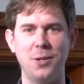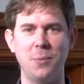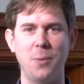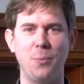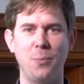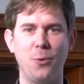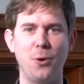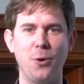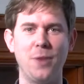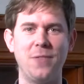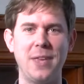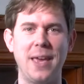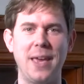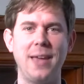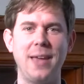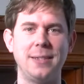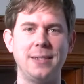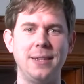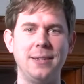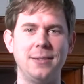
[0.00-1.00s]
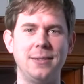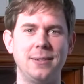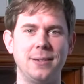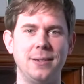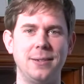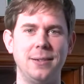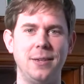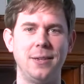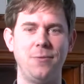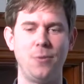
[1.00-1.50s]
I'm a boy of the 80s,
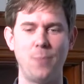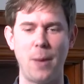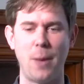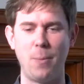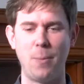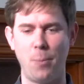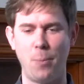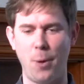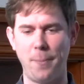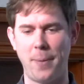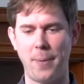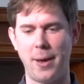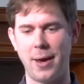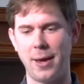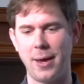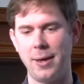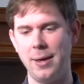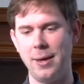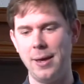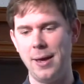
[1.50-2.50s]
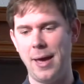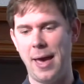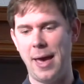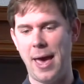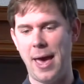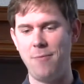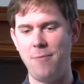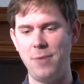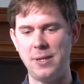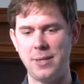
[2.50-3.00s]
and if you remember Popeye,
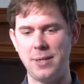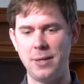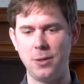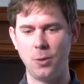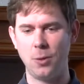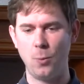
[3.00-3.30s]
every single